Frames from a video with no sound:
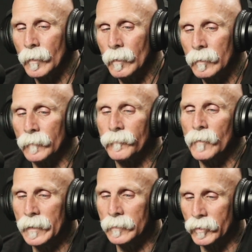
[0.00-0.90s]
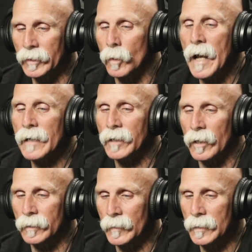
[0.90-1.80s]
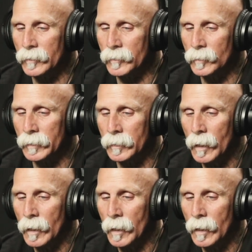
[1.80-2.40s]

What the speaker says: your friends, or you don't ask how your friends are doing.